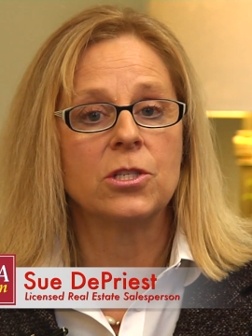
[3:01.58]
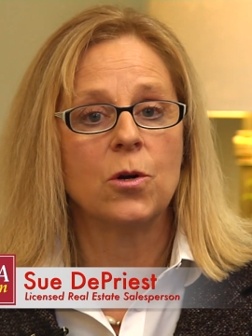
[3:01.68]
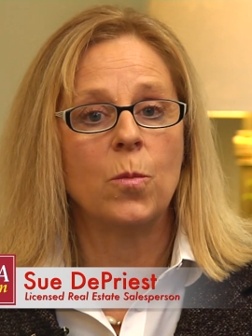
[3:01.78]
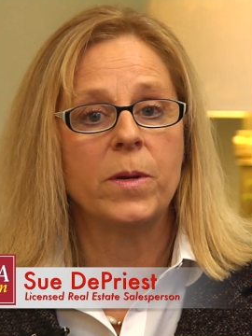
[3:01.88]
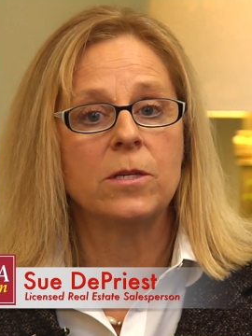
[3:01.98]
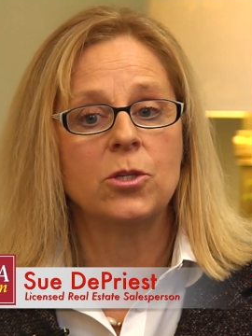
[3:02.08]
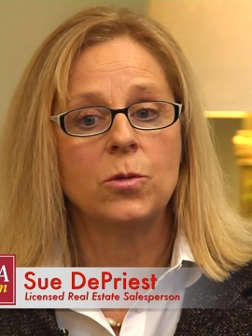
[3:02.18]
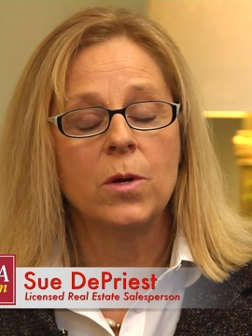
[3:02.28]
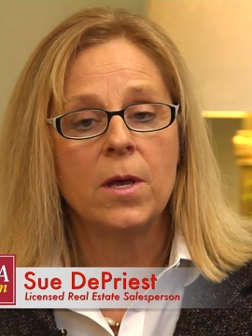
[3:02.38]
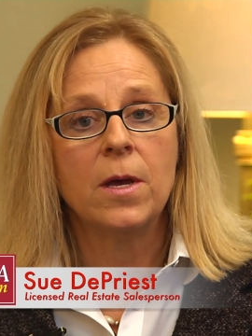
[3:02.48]
just hoping
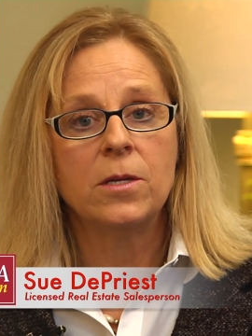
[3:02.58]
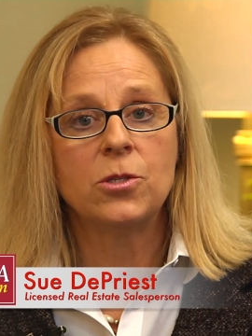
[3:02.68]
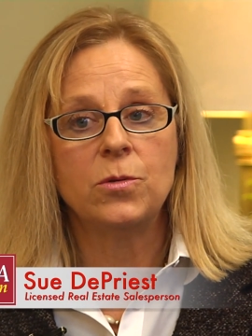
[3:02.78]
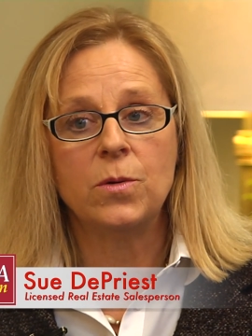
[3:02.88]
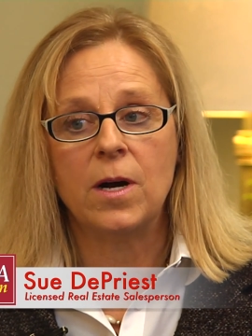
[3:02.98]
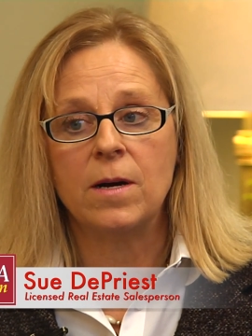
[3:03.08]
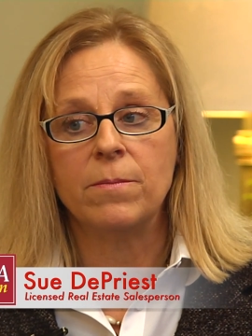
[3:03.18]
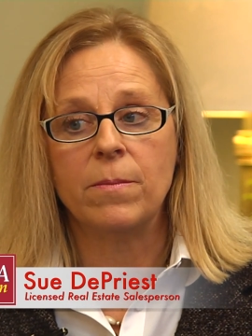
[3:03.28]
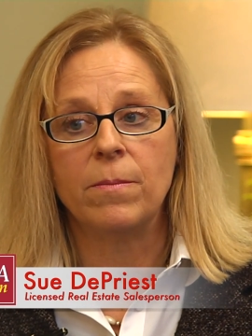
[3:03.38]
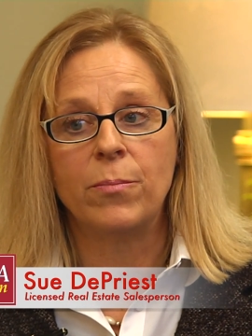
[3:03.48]
to
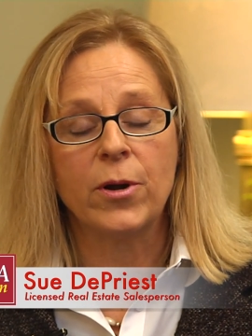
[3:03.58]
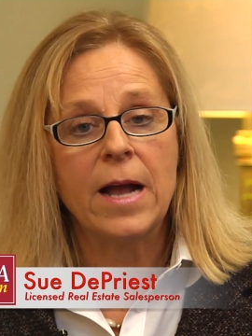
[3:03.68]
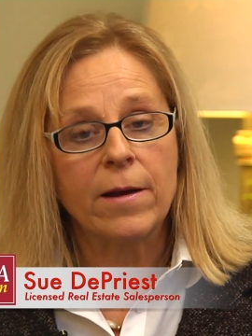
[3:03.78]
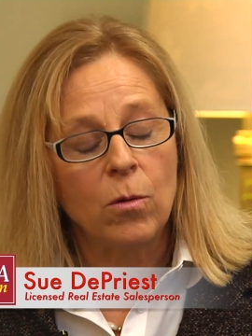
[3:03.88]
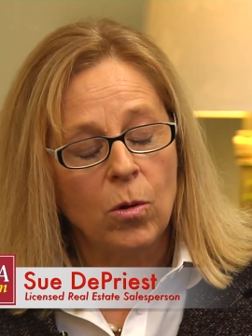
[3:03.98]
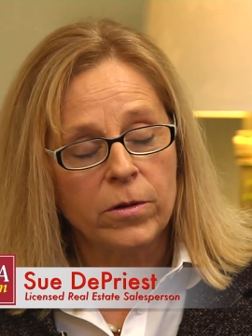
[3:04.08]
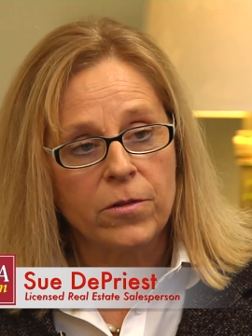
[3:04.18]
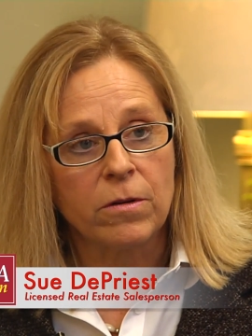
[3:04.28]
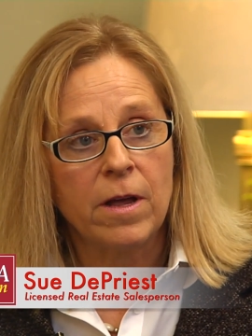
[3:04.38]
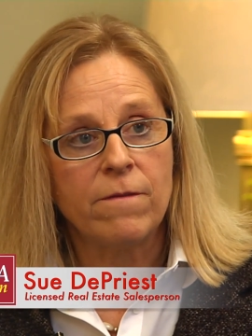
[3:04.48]
bring on a whole
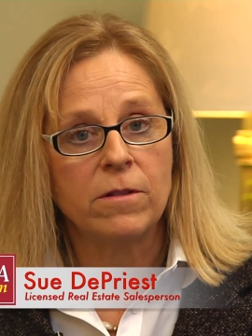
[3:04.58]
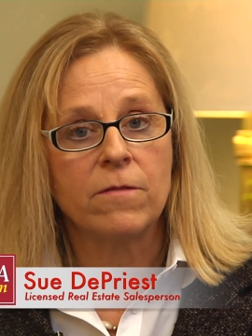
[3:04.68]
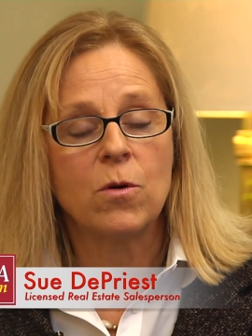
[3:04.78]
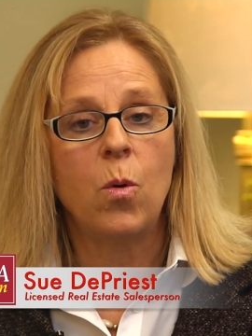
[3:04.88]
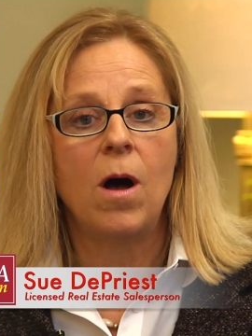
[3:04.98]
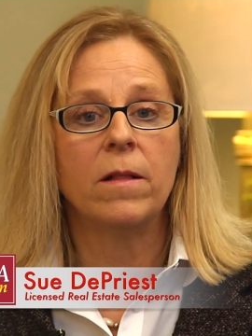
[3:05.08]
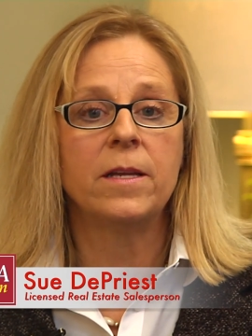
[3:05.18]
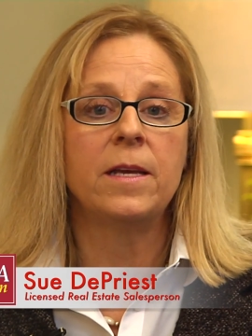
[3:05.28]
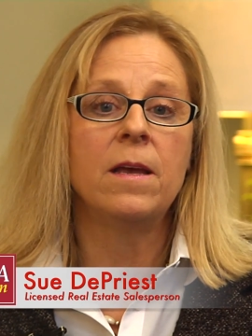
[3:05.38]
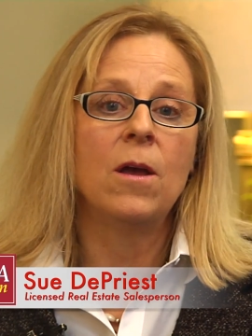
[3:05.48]
nother level of
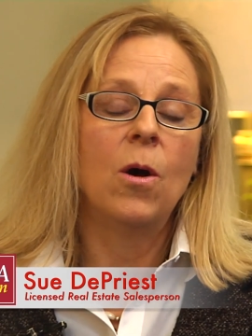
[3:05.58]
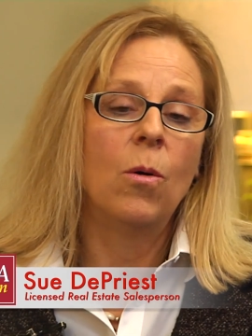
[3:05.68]
quality,